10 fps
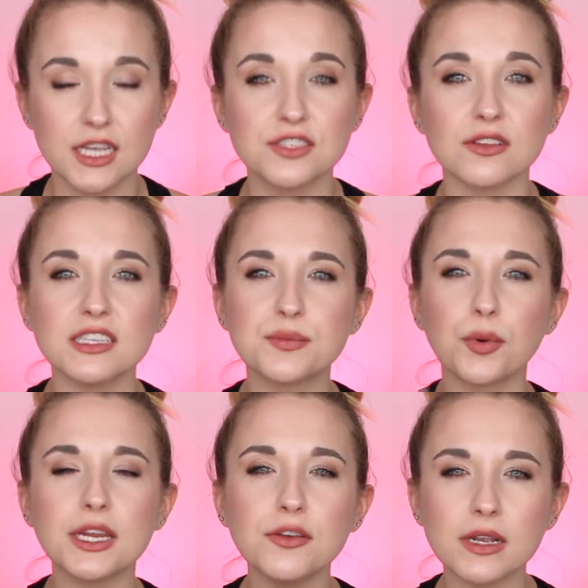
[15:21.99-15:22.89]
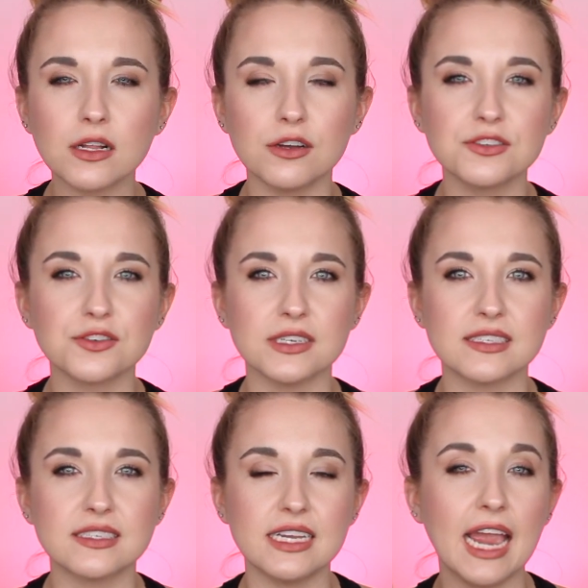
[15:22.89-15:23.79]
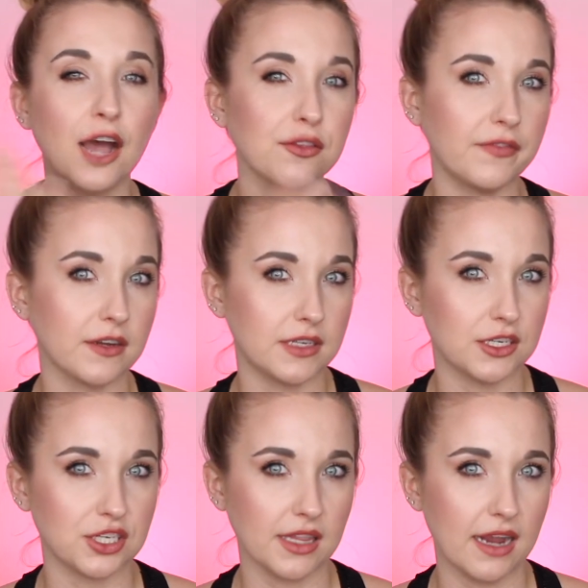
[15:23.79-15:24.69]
So let's bring you in closer and see how the foundation